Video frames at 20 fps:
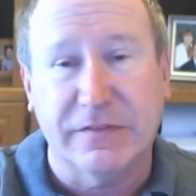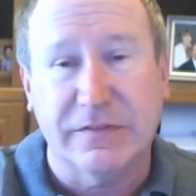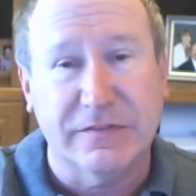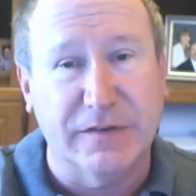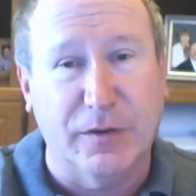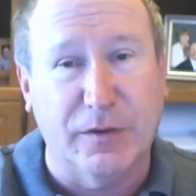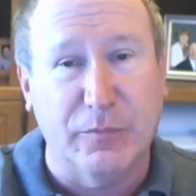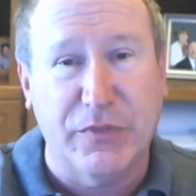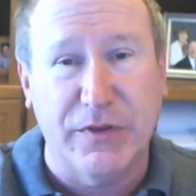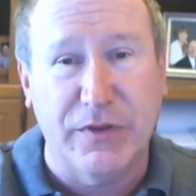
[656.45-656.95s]

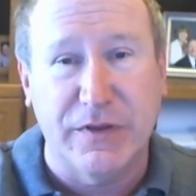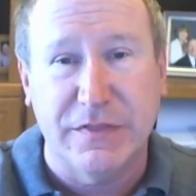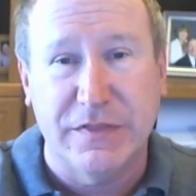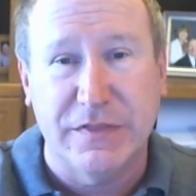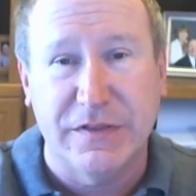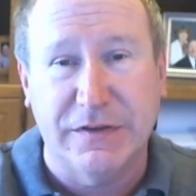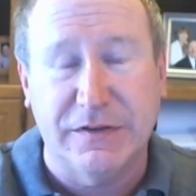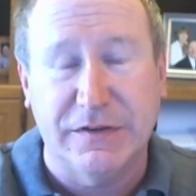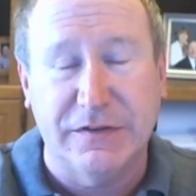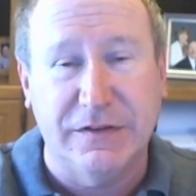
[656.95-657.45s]

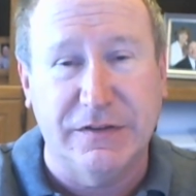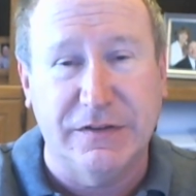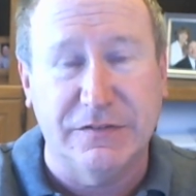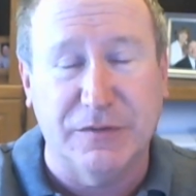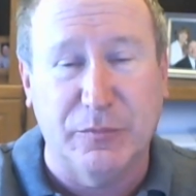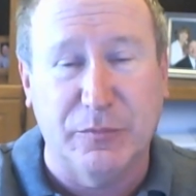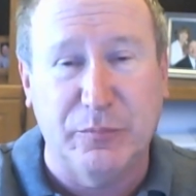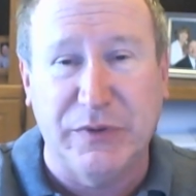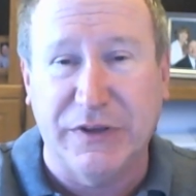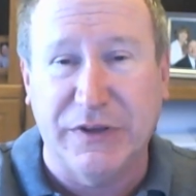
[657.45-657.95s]
something that
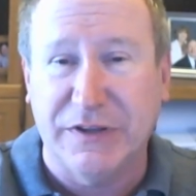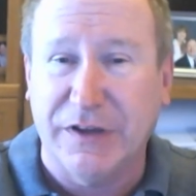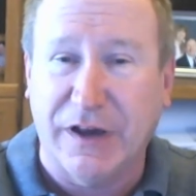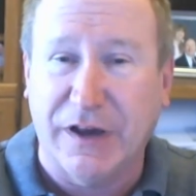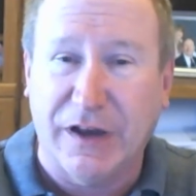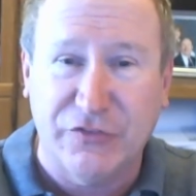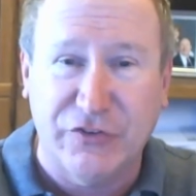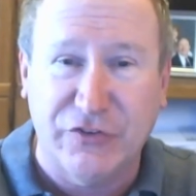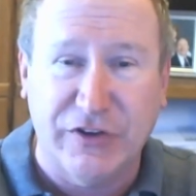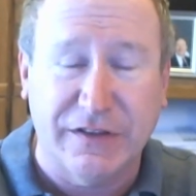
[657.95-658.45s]
is a big
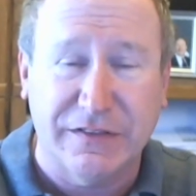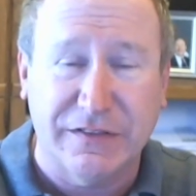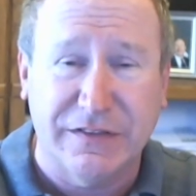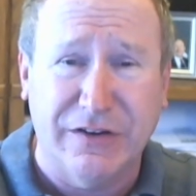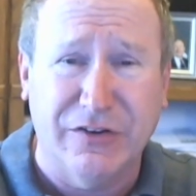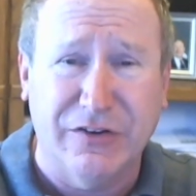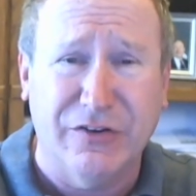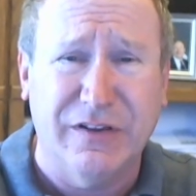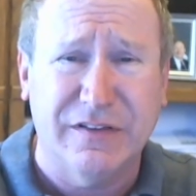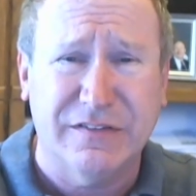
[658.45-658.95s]
gotcha out
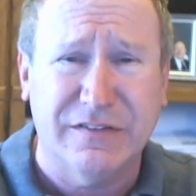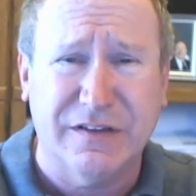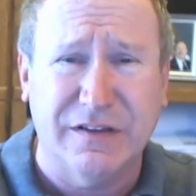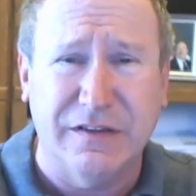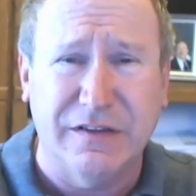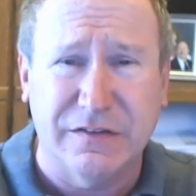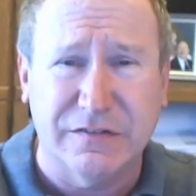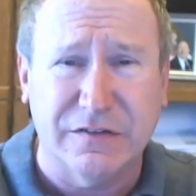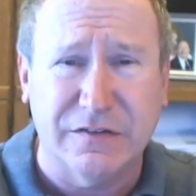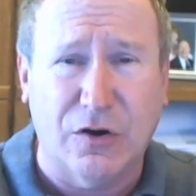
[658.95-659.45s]
there, and
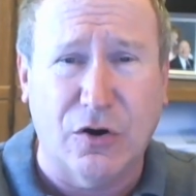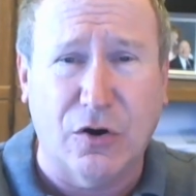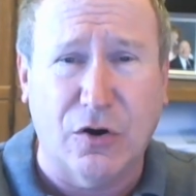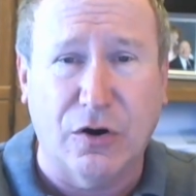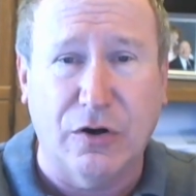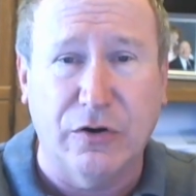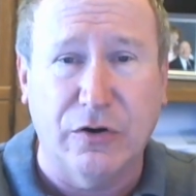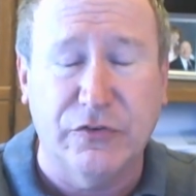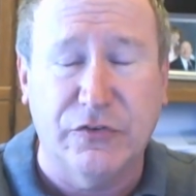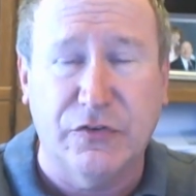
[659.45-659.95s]
it's
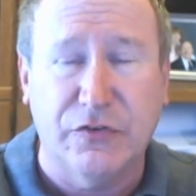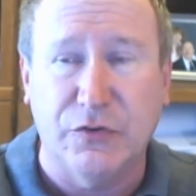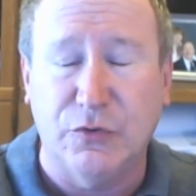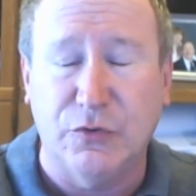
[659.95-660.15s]
hard